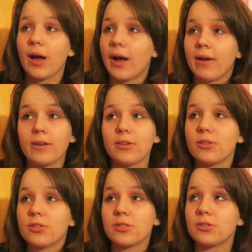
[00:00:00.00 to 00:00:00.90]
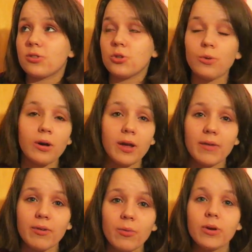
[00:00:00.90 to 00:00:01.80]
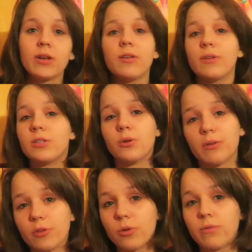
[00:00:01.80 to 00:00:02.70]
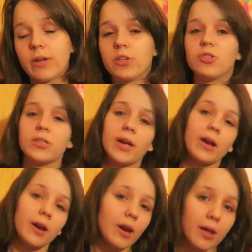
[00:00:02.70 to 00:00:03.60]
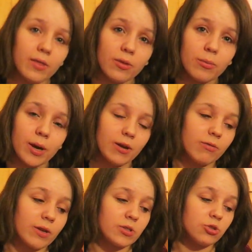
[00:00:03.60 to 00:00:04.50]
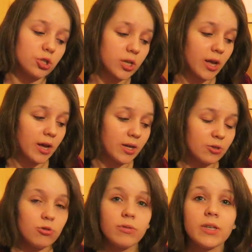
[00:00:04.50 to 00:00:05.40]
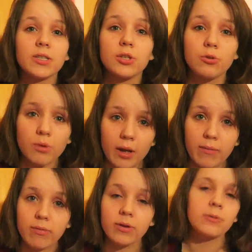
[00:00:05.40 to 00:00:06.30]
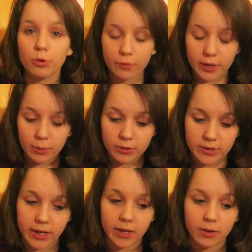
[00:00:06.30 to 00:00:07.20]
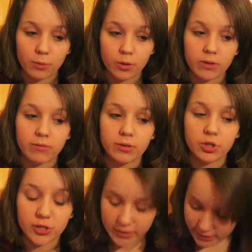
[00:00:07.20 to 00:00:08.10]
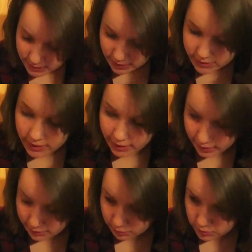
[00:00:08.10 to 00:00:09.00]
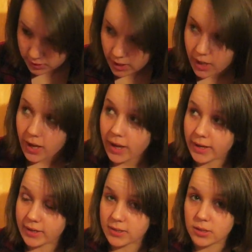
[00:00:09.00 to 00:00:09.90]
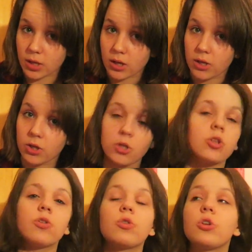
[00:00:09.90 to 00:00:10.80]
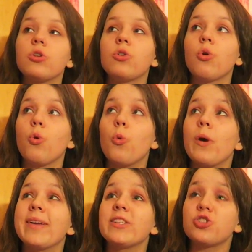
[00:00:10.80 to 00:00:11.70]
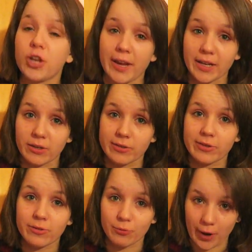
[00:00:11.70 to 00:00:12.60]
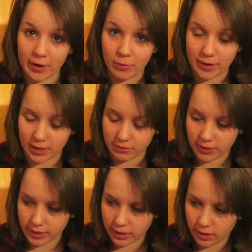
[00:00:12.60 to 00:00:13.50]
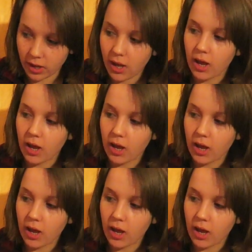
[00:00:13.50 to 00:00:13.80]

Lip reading: I can just do whatever I want, and if I don't qualifications I can learn them kind of thing. So just do things that you love. One thing I will say with GCSEs and A-levels is that you can always change right at the beginning of the year.